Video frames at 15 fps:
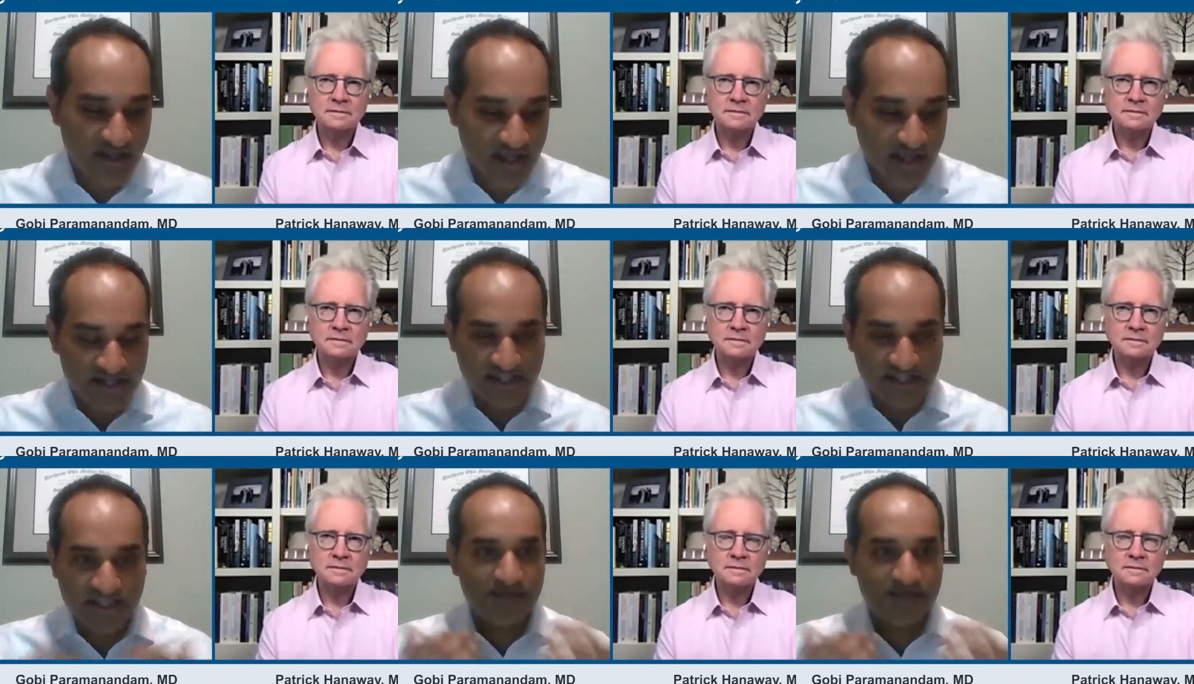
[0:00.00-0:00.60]
Speaker 1: kind of
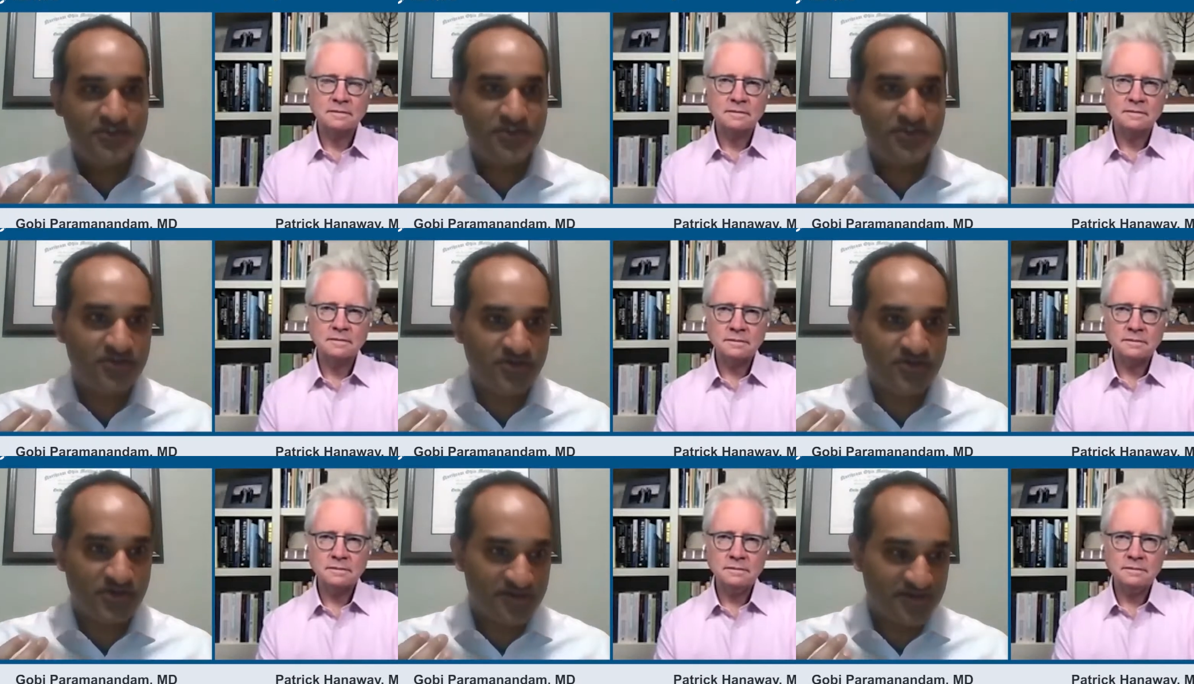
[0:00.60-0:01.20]
keeps
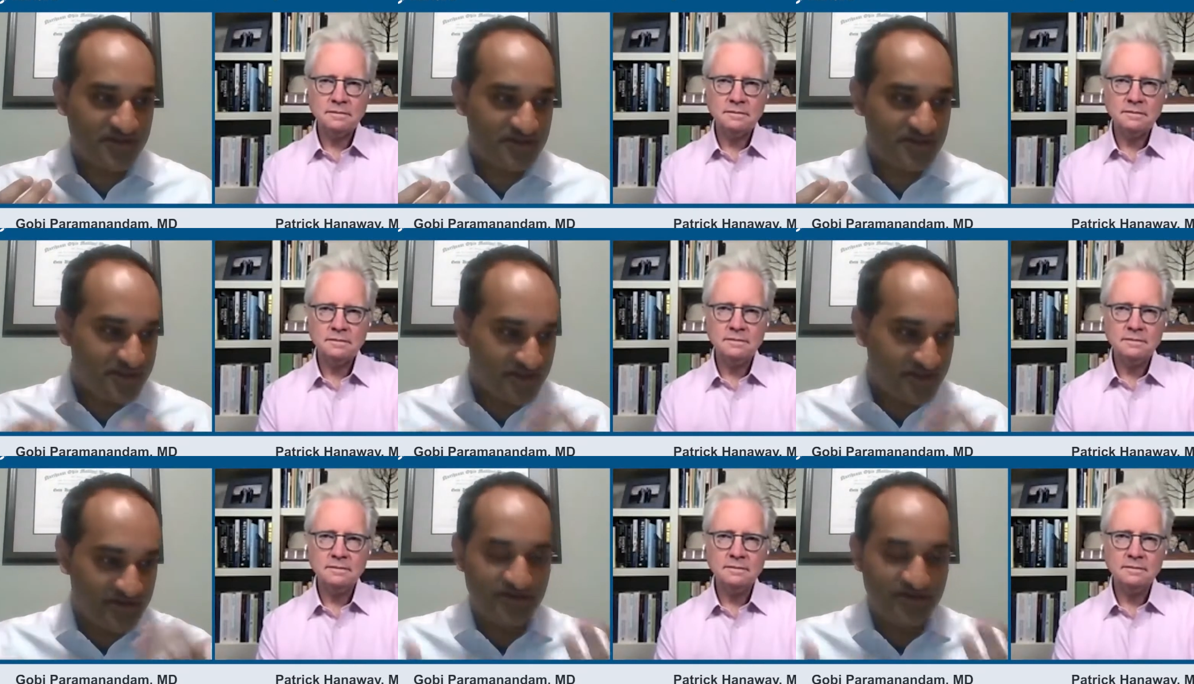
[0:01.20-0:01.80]
you
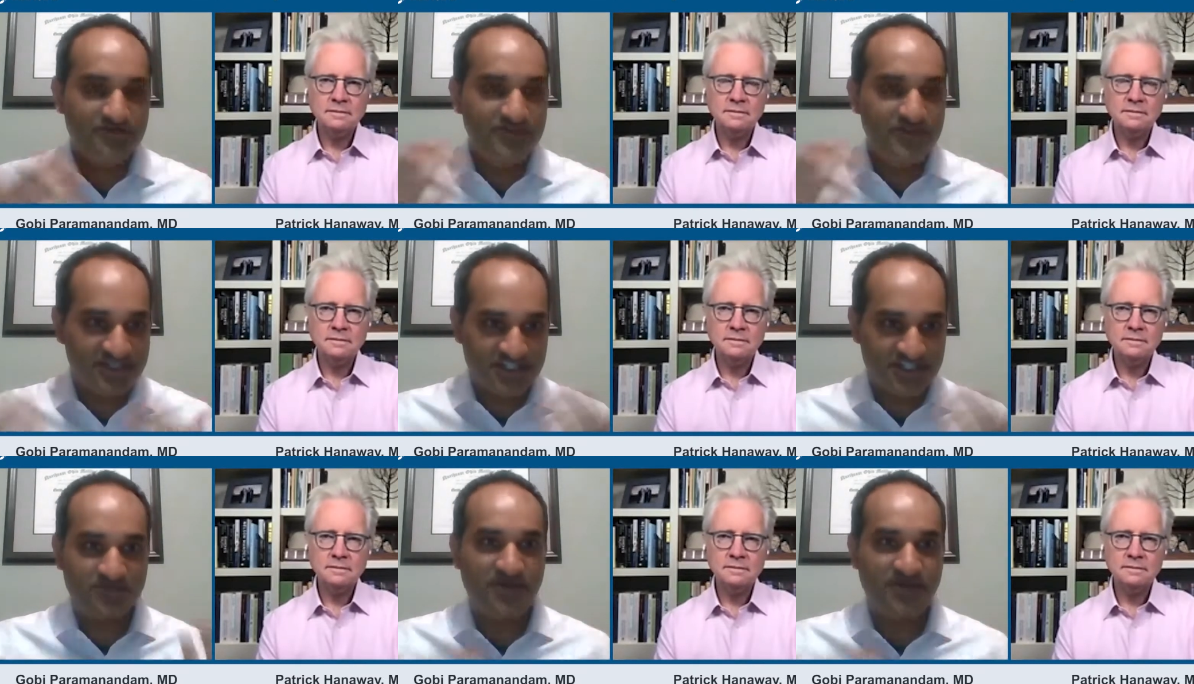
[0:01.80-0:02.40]
continued to be
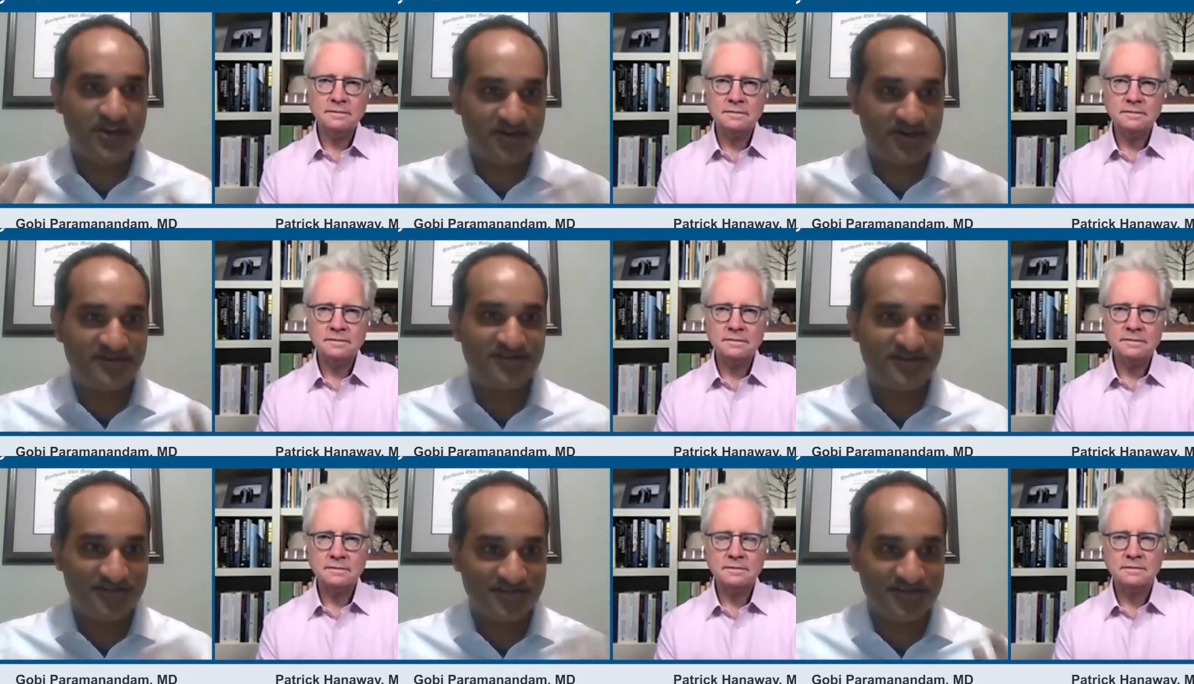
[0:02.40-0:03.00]

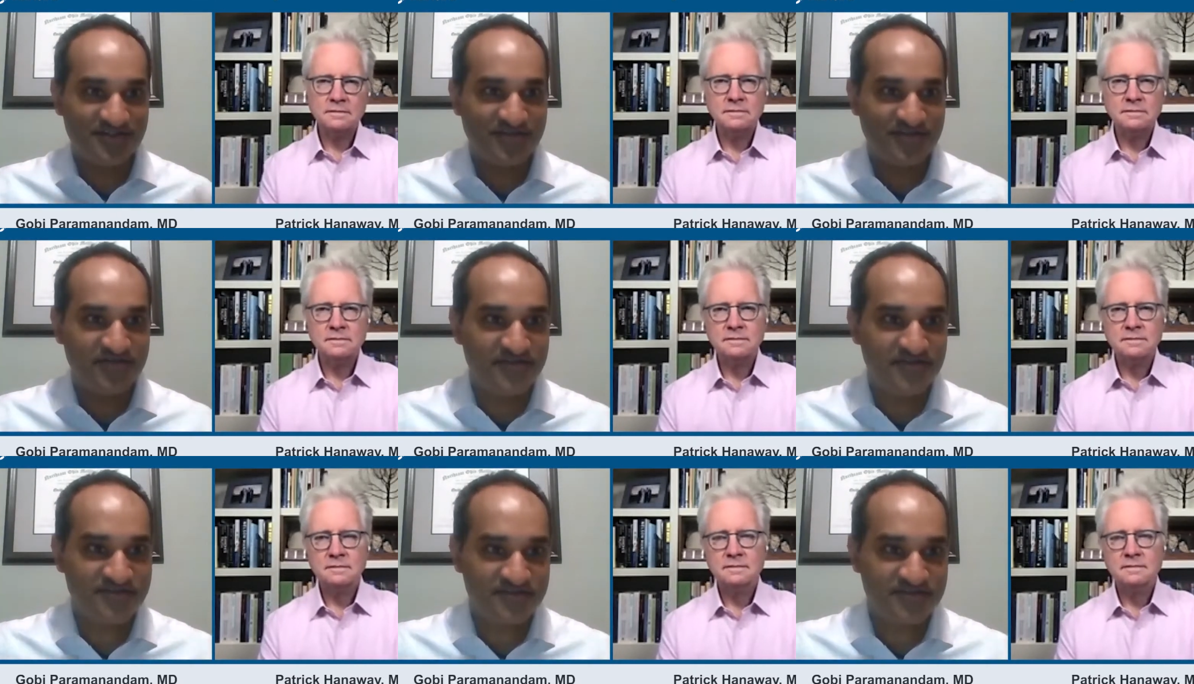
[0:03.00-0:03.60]
inspired
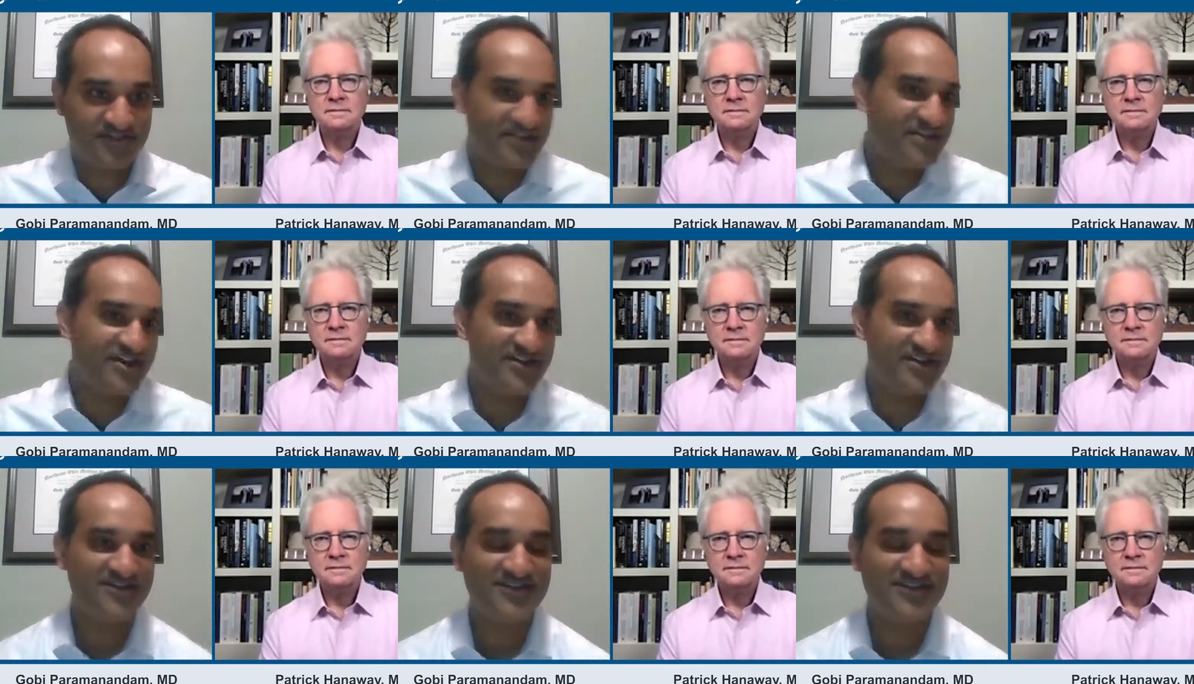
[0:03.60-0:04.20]
even today